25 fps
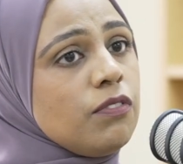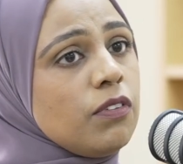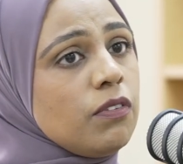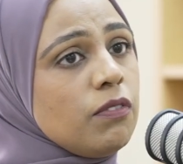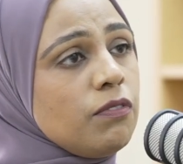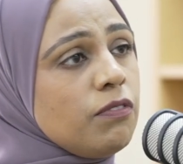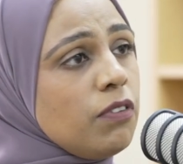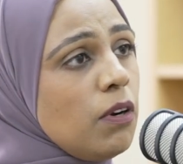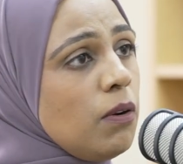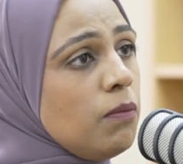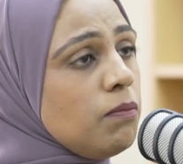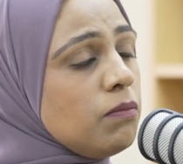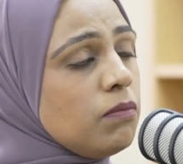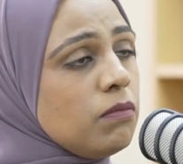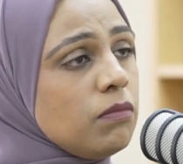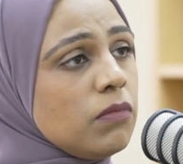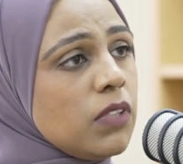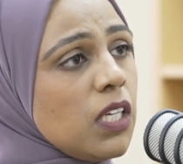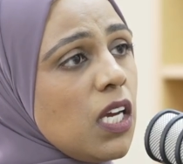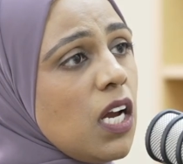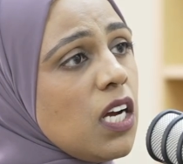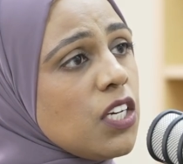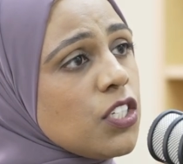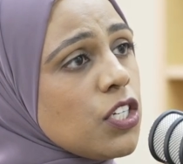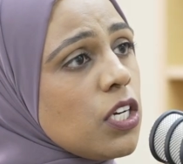from
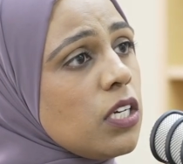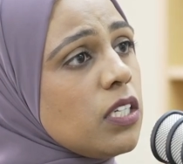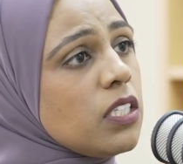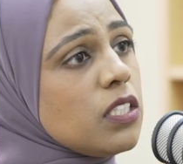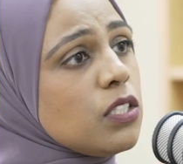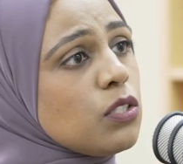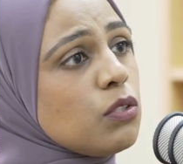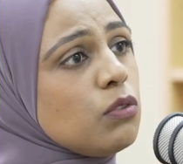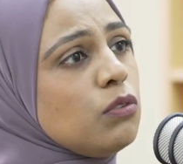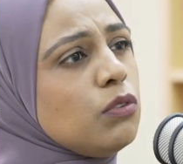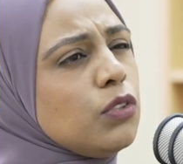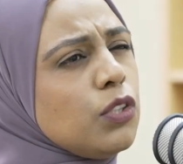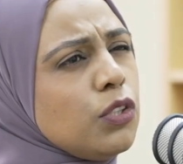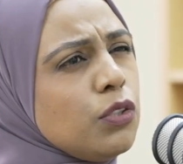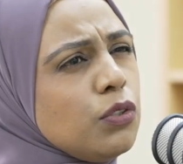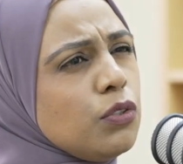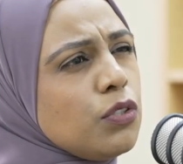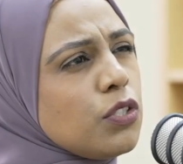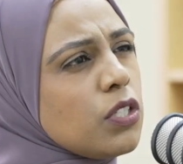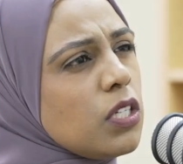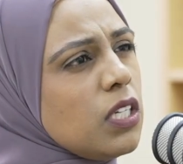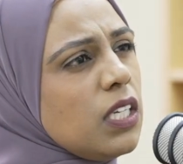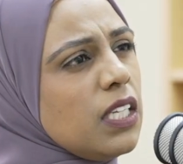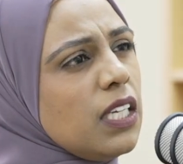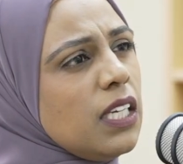the Ash'ari school
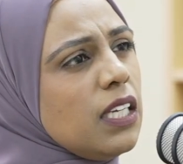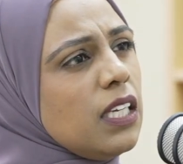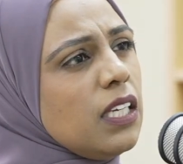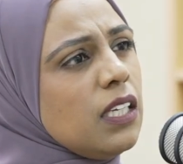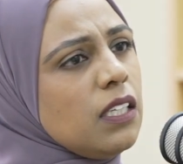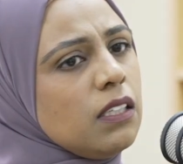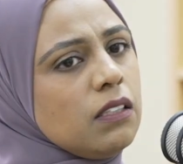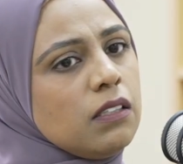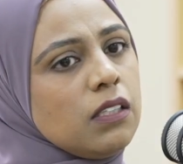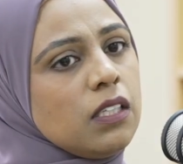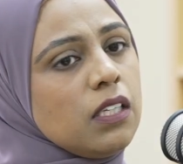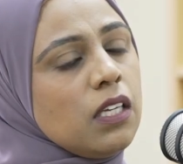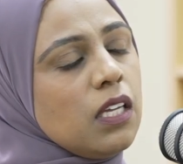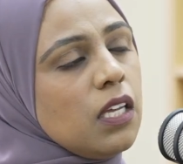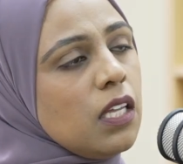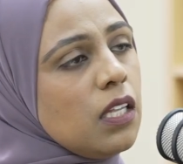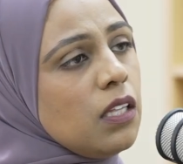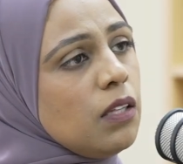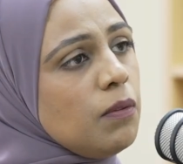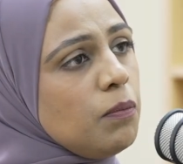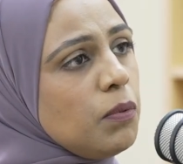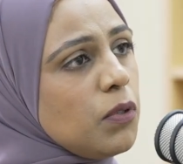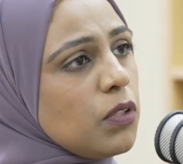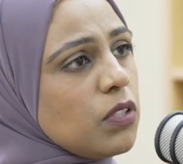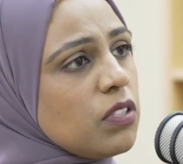usually,
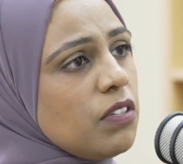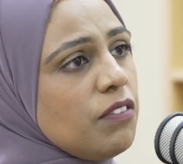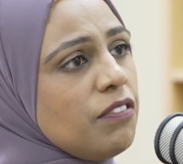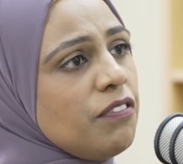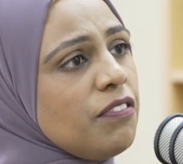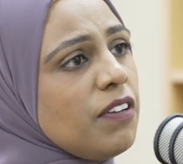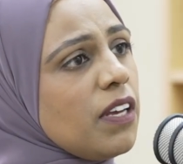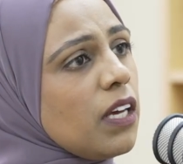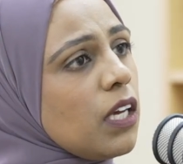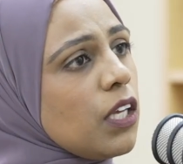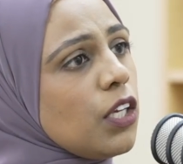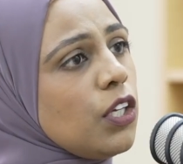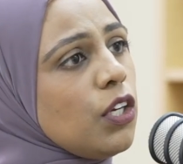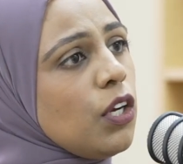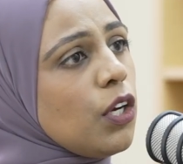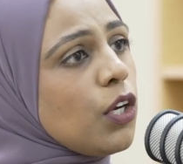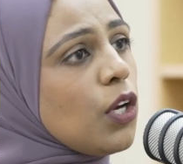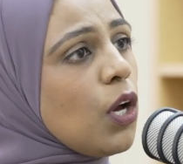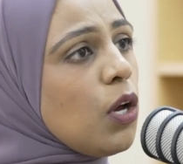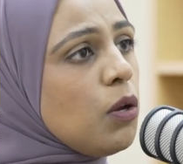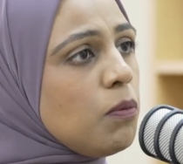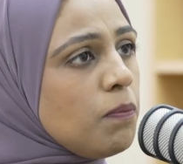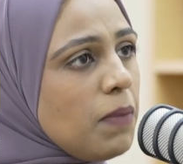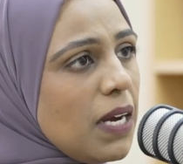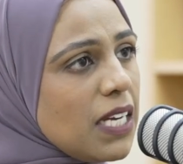the books of fiqh,
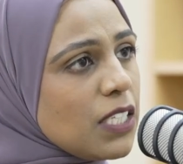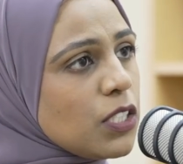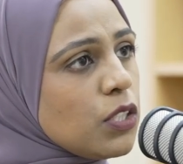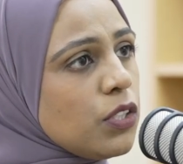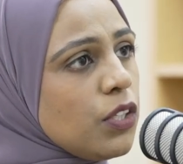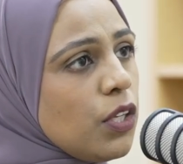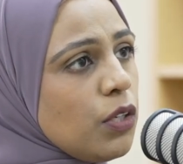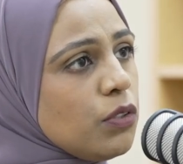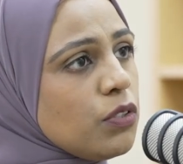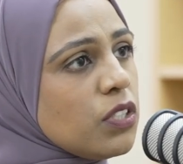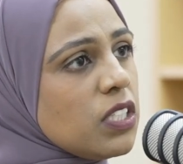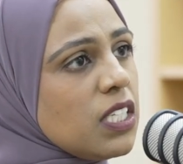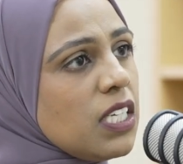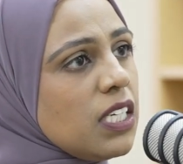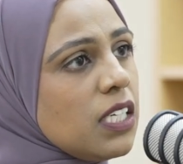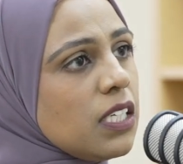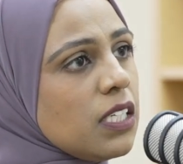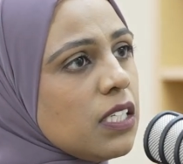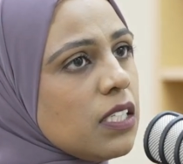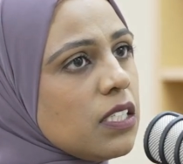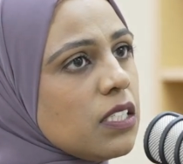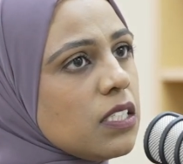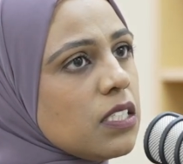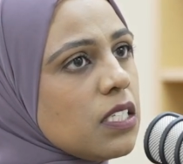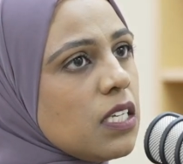going back to those
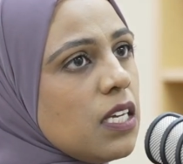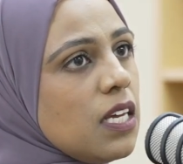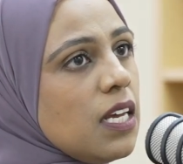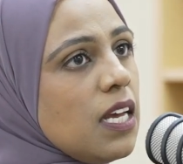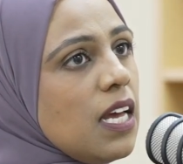things.